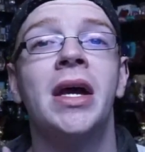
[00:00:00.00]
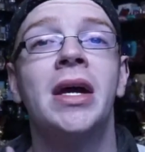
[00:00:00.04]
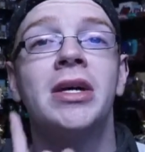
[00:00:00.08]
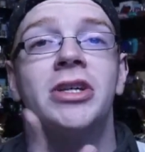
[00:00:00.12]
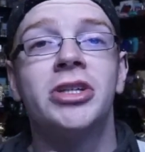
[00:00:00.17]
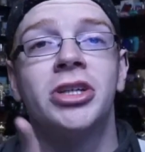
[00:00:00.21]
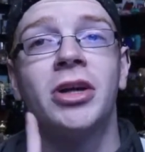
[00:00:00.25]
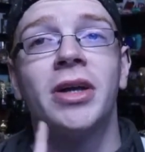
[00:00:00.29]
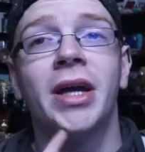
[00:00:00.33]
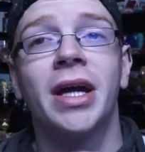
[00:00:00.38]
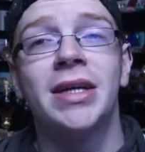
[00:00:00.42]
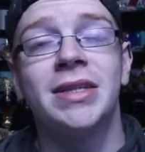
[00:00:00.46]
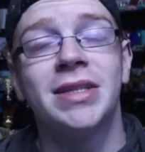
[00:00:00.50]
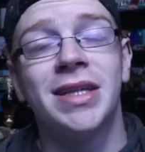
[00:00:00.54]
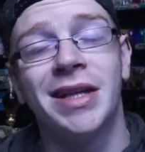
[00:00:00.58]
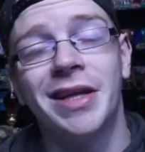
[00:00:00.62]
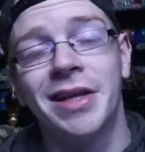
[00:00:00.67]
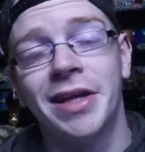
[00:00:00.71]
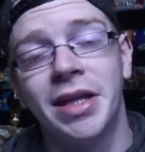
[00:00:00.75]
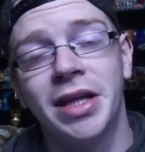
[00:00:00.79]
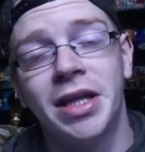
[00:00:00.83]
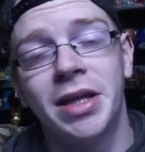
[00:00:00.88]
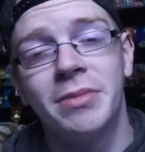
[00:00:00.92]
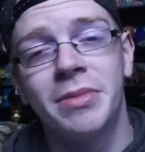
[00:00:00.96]
so, like I said, I'll
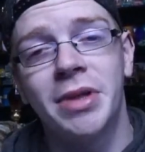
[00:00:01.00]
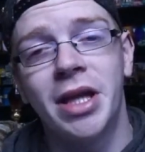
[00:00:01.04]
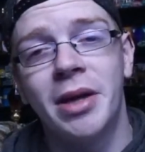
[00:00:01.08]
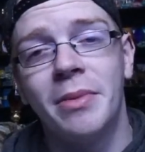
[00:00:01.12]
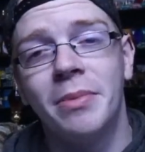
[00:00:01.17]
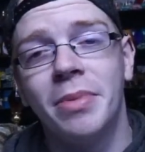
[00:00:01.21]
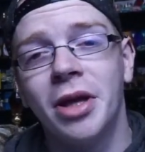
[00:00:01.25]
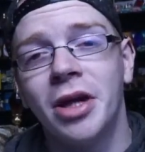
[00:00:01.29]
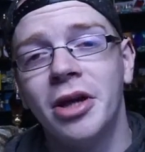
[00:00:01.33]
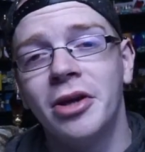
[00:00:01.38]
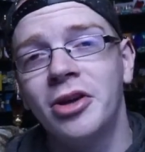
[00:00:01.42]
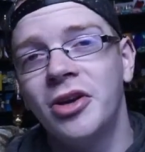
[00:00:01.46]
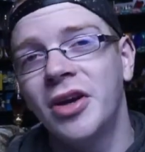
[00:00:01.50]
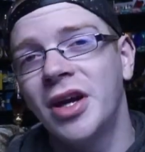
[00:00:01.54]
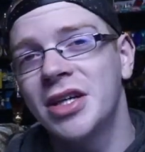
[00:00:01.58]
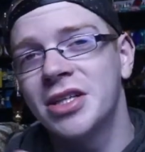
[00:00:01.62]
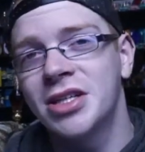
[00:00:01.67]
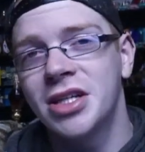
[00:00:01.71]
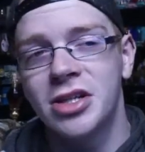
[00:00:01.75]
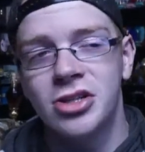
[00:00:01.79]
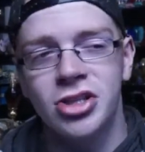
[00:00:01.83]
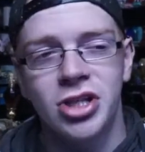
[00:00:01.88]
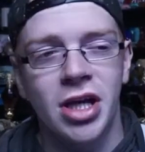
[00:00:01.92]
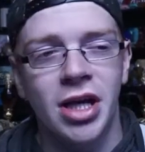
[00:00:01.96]
link them down below. You guys
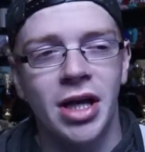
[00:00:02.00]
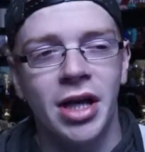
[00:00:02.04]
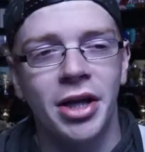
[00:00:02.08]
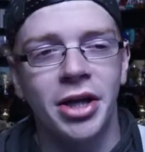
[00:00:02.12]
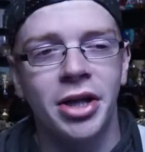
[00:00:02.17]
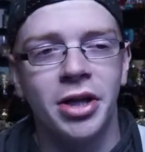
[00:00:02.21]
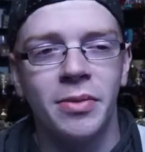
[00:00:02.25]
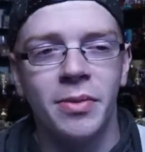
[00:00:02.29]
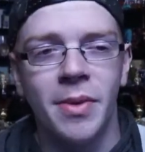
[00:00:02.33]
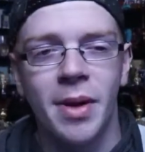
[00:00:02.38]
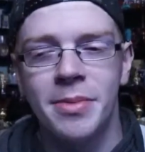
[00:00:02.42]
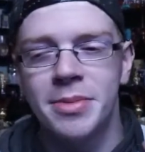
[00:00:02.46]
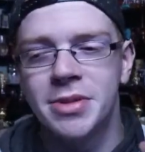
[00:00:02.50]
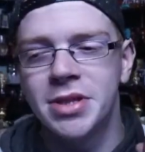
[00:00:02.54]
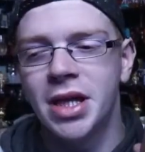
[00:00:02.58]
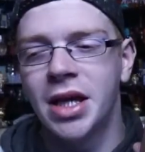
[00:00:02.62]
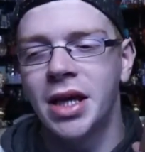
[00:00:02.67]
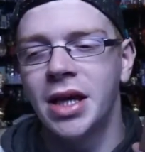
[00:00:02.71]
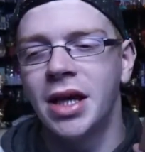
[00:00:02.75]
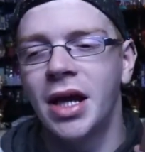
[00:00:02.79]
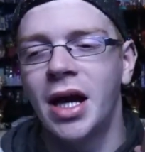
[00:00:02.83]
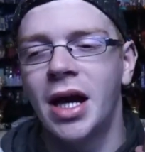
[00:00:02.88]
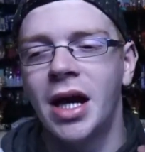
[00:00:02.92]
can check out their website.